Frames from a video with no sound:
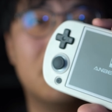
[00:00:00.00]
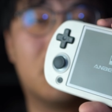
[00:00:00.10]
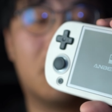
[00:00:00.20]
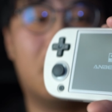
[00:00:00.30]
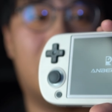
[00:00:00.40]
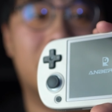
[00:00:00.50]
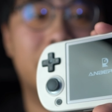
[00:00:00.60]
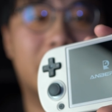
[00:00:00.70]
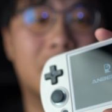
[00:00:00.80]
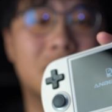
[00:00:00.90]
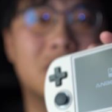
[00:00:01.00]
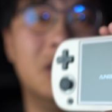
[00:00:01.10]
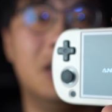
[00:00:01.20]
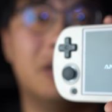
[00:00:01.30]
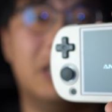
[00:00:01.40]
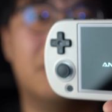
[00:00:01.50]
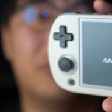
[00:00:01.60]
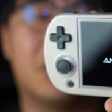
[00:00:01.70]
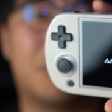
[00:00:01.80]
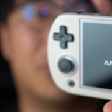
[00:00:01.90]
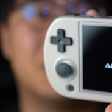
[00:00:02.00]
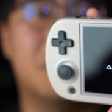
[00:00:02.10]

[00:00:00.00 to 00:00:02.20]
turn it off, because even when I press